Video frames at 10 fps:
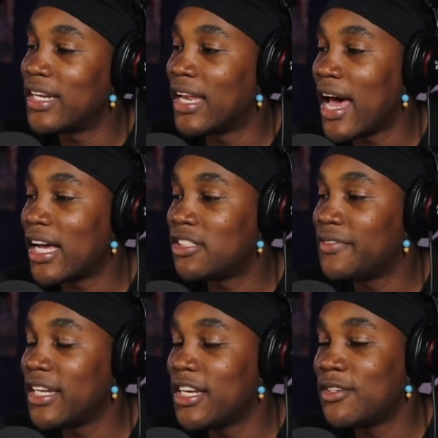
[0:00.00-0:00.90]
in the last
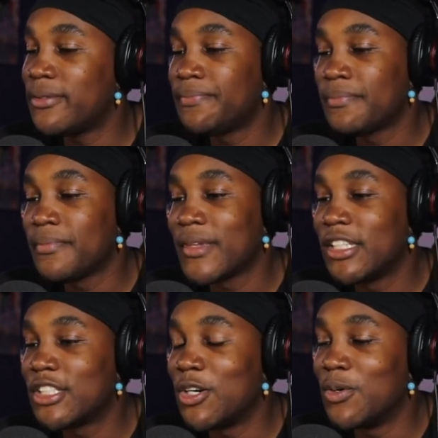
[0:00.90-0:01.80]
video
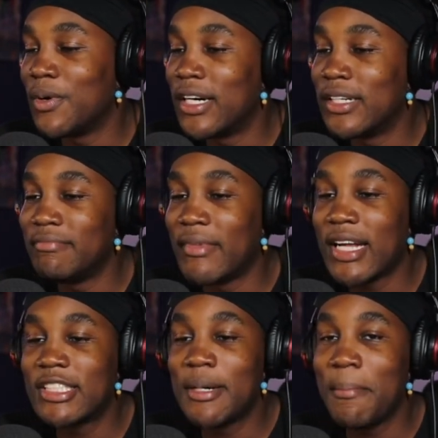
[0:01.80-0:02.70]
so uh,
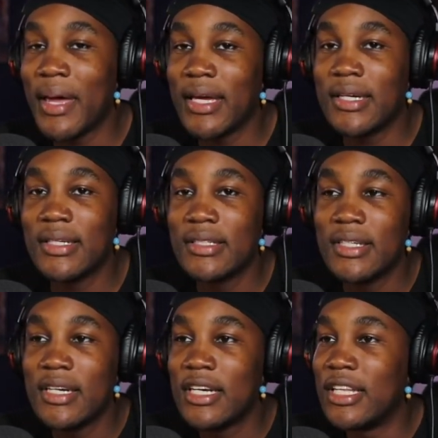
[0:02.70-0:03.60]
not to make
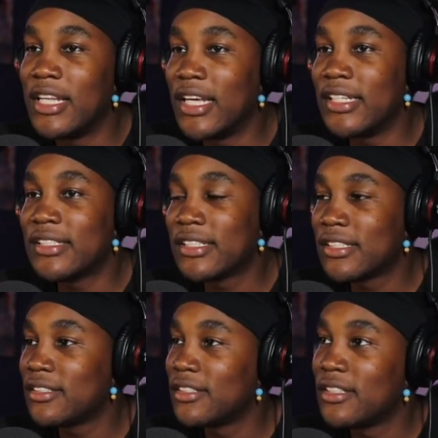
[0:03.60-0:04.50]
this,